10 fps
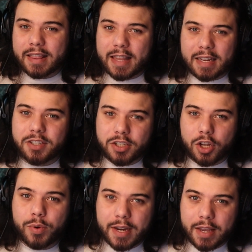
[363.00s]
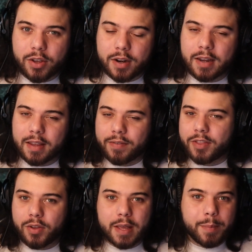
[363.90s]
that slow either, even
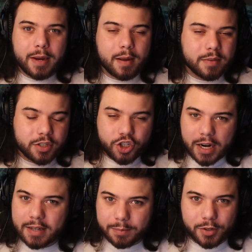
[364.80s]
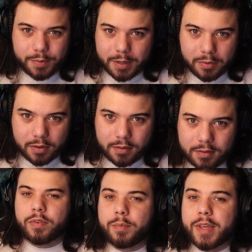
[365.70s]
though that might come as a shock to most people.
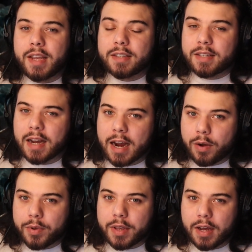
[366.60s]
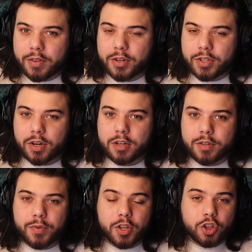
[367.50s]
For being tied with other starters
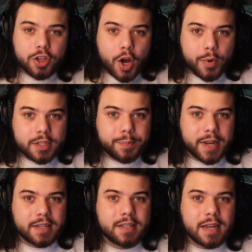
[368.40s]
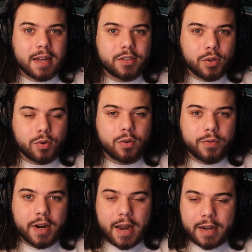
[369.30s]
for the lowest base stat total
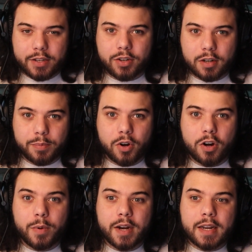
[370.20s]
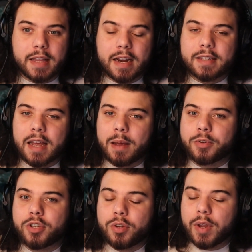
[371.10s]
for any starter Pokemon, that is
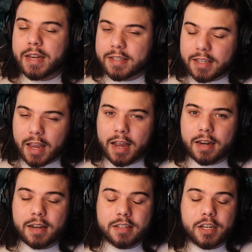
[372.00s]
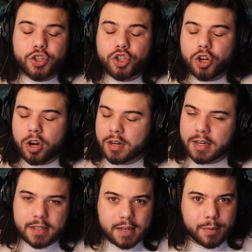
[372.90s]
absolutely insane, because it certainly
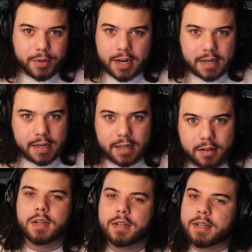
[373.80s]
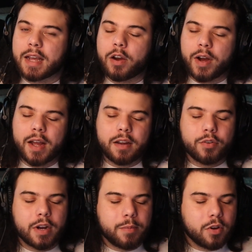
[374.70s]
does not play like it. Now, I
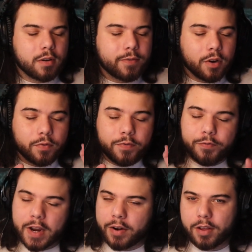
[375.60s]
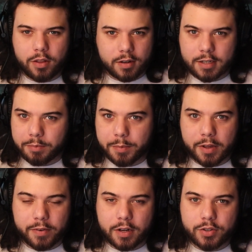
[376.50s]
could ramble on for a very long time
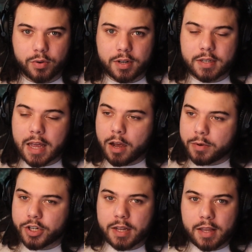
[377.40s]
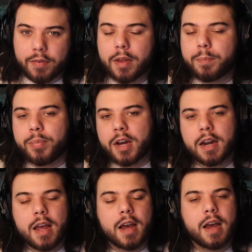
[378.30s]
about Venusaur because of how much I love it, but
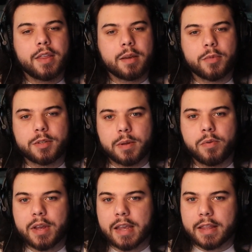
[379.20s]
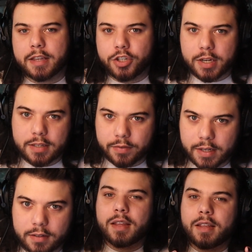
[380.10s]
I think most people can get the gist of
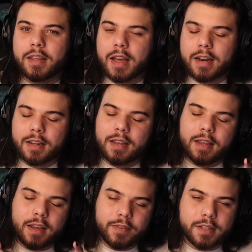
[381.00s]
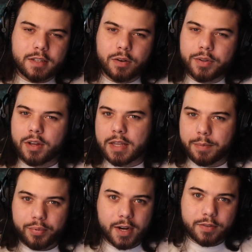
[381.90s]
it. Yet, even still with all
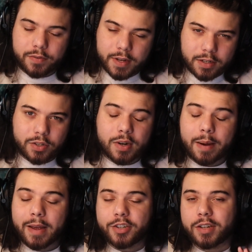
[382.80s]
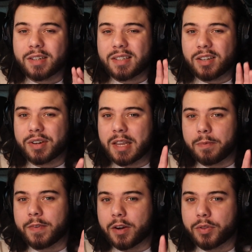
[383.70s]
that praise for Venusaur, I'm actually going to still
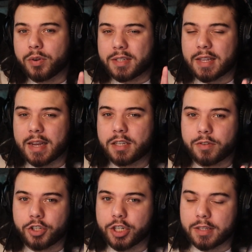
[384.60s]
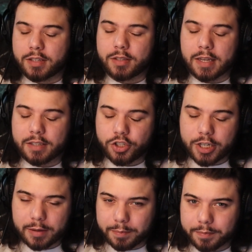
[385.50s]
keep Ferrothorn as the ace for just this
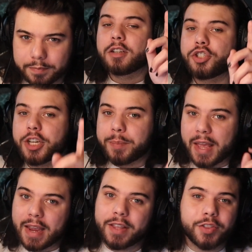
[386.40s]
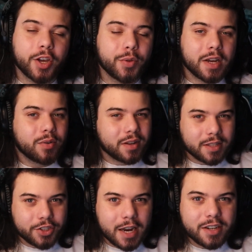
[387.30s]
gym. Gym 8, though, that
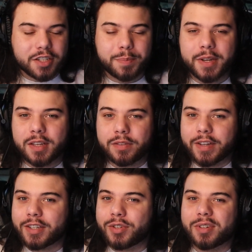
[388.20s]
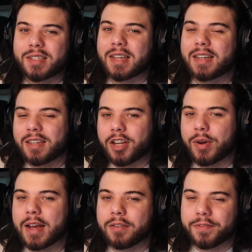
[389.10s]
quickly changes because Venusaur decided to go
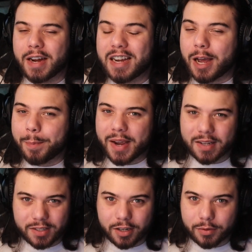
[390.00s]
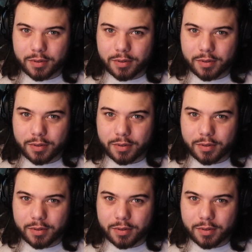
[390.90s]
ahead and find a Mega Stone.